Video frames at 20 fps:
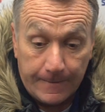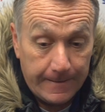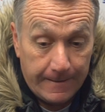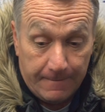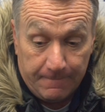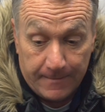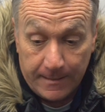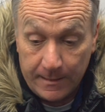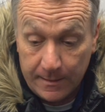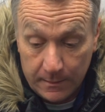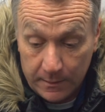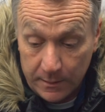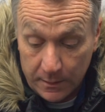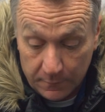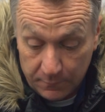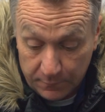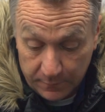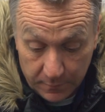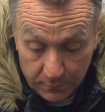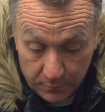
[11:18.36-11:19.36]
Yeah, very clear.
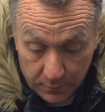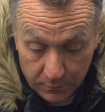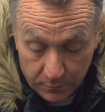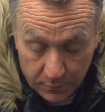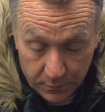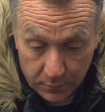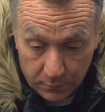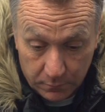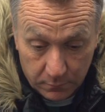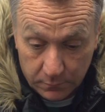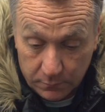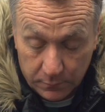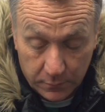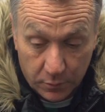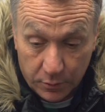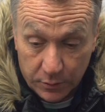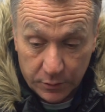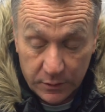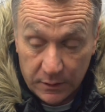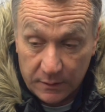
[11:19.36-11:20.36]
We're
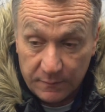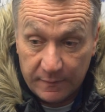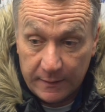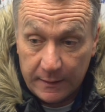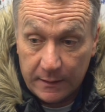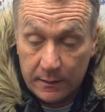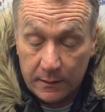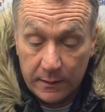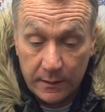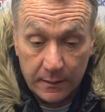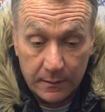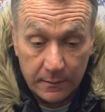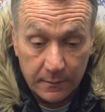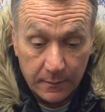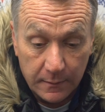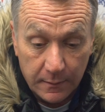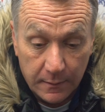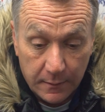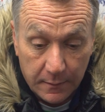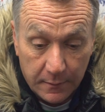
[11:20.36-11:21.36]
honestly very clear,
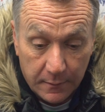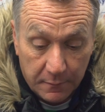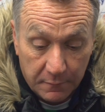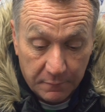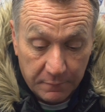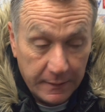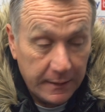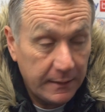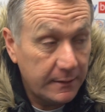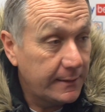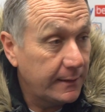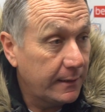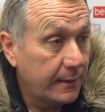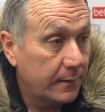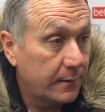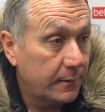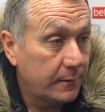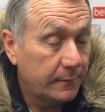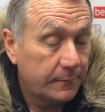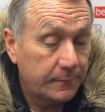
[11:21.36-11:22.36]
very
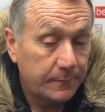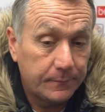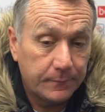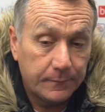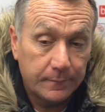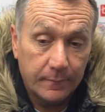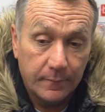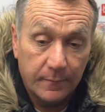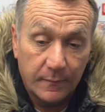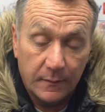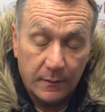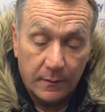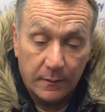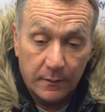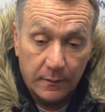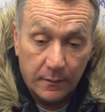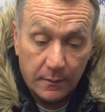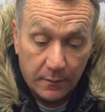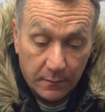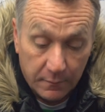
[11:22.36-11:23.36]
together,
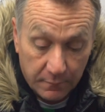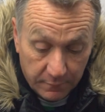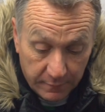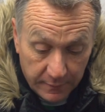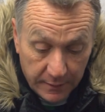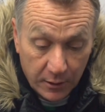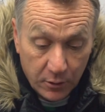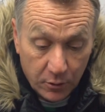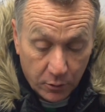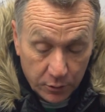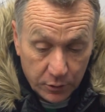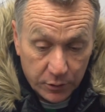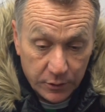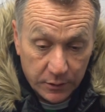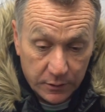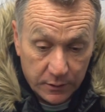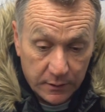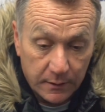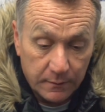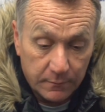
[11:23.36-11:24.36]
very
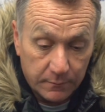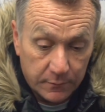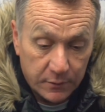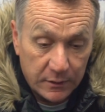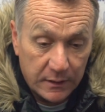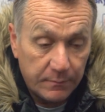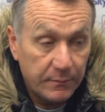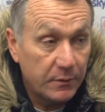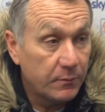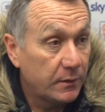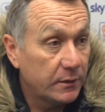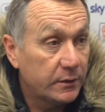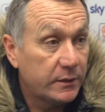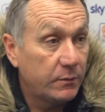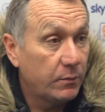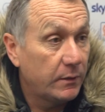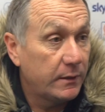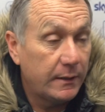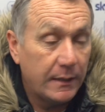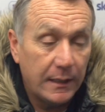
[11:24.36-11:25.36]
conscious that Tranmere wants
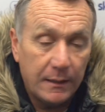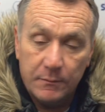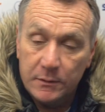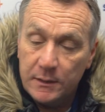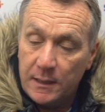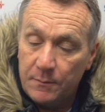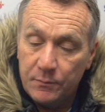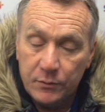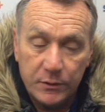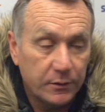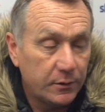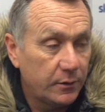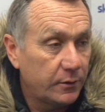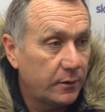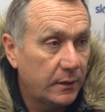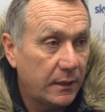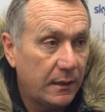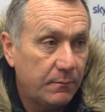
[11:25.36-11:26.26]
to win games. Absolutely.